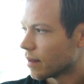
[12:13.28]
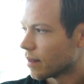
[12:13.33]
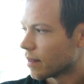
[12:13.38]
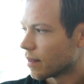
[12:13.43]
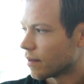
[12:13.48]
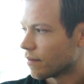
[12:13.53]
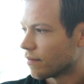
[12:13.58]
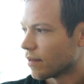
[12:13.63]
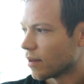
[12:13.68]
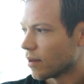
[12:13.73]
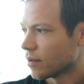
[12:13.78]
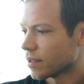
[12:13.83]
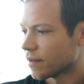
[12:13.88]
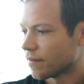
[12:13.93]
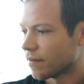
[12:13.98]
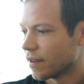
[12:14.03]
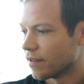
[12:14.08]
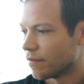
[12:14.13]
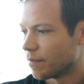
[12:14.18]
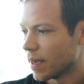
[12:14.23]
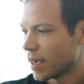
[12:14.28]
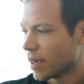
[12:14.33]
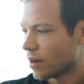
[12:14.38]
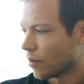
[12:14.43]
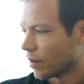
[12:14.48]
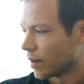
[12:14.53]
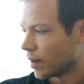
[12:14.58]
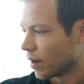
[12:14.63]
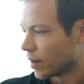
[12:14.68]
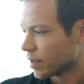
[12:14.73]
the philosophy of
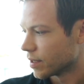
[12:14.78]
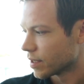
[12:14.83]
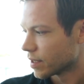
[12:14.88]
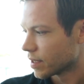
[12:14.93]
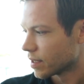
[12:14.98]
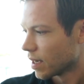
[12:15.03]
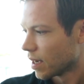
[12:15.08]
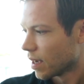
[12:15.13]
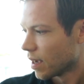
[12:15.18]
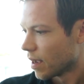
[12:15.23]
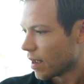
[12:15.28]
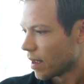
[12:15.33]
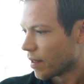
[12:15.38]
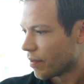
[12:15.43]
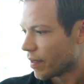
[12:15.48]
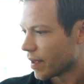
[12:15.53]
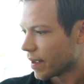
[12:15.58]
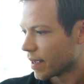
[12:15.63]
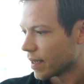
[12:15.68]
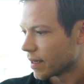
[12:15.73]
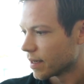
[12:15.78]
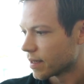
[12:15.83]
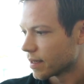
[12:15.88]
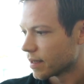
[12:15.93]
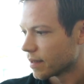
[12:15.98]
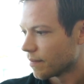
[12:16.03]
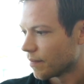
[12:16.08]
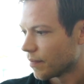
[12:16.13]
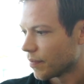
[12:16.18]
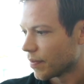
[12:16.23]
Bitcoin, I just think
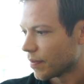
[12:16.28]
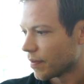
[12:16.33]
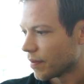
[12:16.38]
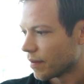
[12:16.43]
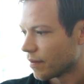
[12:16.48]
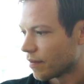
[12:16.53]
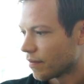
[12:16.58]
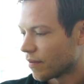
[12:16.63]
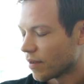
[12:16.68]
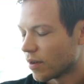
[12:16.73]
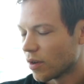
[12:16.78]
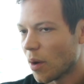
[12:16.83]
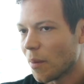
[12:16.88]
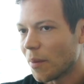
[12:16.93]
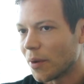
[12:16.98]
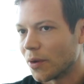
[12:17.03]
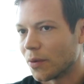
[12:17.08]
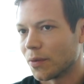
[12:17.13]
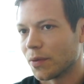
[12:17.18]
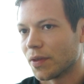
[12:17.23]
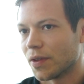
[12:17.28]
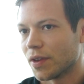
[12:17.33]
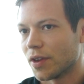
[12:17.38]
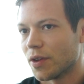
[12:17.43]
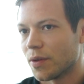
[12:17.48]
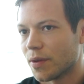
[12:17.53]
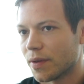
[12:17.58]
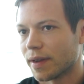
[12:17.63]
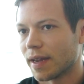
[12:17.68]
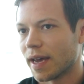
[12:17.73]
it's phenomenal that
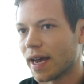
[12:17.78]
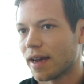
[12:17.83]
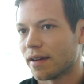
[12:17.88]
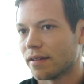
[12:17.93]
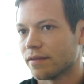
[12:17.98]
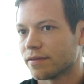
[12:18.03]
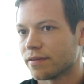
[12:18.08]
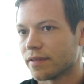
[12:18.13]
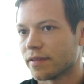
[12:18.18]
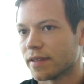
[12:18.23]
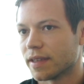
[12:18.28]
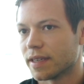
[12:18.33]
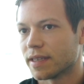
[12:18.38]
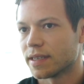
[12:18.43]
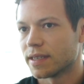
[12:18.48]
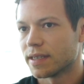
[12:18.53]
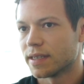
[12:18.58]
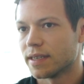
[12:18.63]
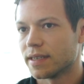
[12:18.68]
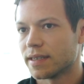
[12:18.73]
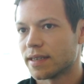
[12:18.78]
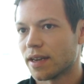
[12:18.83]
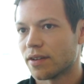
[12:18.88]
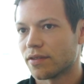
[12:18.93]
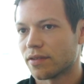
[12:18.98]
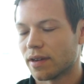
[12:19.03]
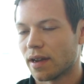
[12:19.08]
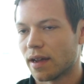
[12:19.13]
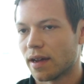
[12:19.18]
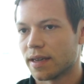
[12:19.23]
you can have this
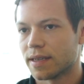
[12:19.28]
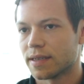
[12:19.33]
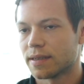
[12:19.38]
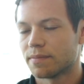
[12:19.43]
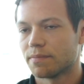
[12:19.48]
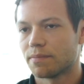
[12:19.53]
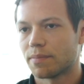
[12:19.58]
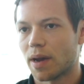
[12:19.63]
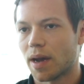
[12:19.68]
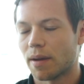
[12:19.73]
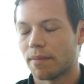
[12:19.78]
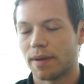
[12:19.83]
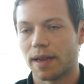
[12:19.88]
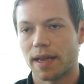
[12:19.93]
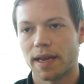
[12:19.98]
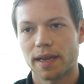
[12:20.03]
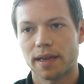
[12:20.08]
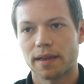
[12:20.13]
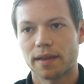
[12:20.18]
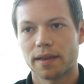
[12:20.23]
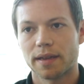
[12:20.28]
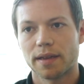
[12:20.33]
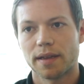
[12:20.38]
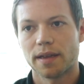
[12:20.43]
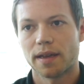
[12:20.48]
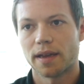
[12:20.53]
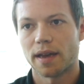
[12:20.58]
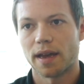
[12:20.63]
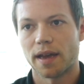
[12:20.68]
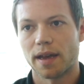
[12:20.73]
decentralized public
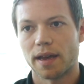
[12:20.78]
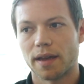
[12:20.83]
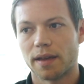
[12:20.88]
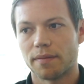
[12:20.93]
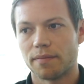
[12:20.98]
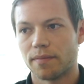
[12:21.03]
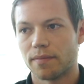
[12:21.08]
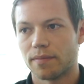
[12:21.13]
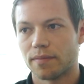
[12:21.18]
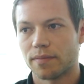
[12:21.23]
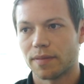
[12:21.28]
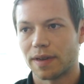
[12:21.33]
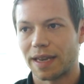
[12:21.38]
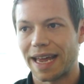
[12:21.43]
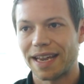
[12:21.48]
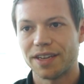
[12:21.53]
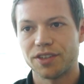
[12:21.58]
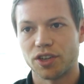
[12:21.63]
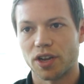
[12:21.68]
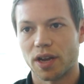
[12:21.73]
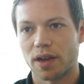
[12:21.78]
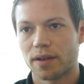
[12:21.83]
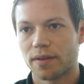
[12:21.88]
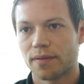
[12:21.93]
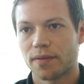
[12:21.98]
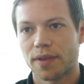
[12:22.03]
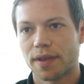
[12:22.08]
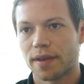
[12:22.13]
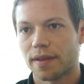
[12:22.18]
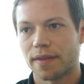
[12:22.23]
um, ledger
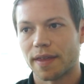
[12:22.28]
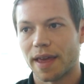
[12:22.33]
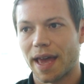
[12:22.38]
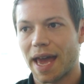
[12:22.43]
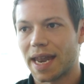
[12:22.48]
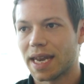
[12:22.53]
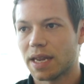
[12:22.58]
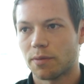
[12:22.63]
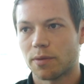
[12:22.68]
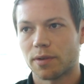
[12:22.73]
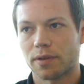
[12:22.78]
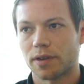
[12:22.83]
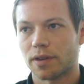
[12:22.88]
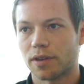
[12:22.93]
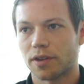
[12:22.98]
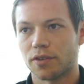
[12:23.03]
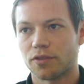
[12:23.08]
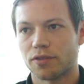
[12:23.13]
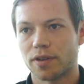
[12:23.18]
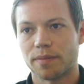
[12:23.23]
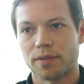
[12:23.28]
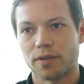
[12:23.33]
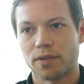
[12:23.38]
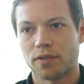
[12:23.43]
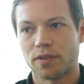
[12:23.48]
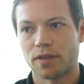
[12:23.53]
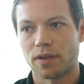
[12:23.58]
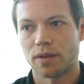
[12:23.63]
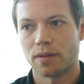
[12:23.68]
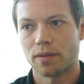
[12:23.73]
that anyone can
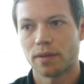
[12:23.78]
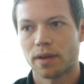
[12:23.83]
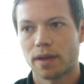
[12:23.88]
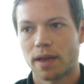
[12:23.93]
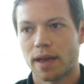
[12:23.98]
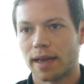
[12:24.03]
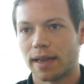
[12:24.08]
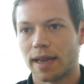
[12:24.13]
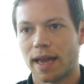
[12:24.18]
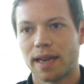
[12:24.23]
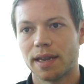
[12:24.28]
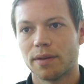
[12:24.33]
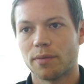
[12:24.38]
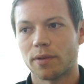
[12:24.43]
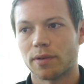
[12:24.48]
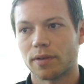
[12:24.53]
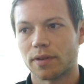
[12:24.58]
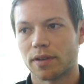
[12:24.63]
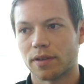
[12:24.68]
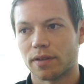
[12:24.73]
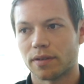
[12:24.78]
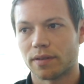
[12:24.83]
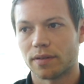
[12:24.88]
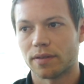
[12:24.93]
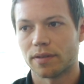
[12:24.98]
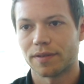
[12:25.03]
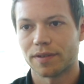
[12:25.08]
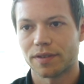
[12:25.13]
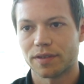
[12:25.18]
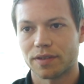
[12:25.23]
contribute to and anyone
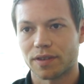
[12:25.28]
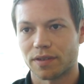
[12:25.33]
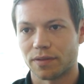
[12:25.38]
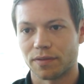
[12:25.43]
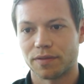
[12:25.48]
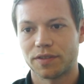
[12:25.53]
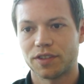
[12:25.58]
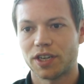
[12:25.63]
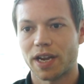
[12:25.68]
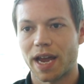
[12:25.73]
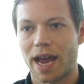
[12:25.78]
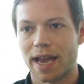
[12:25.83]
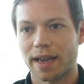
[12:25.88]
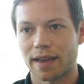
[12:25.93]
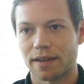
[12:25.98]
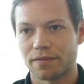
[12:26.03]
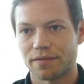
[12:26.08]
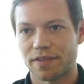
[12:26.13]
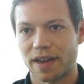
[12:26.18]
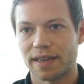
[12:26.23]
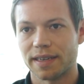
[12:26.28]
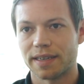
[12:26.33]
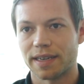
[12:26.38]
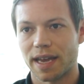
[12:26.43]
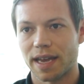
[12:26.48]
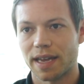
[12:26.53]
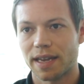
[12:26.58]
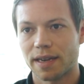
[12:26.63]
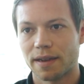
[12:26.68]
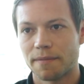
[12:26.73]
can sort of check and
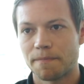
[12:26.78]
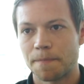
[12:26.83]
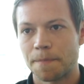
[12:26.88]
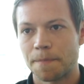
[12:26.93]
validate